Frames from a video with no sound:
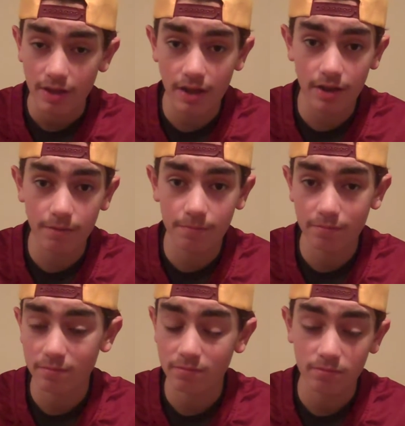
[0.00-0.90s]
And
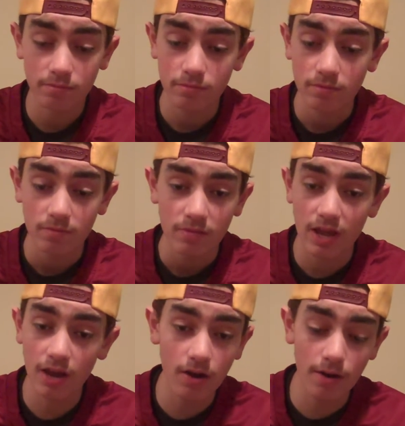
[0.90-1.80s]

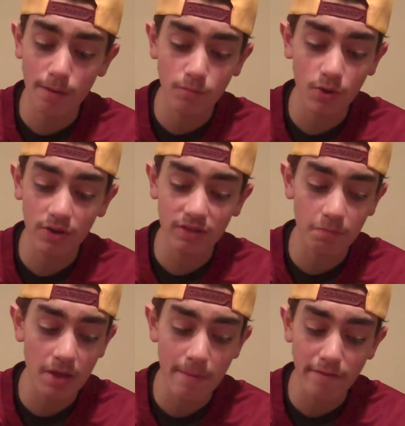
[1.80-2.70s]
here I'm willing to
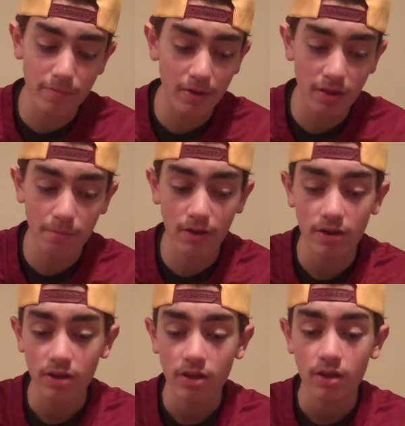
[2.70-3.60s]
blame everybody,
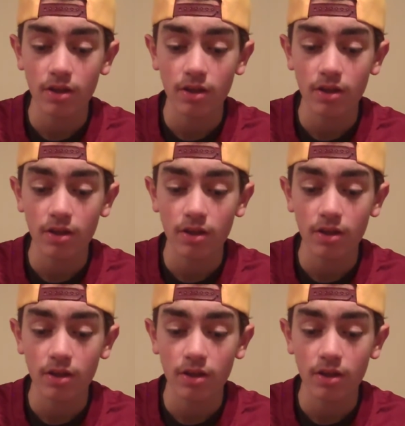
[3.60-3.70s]
but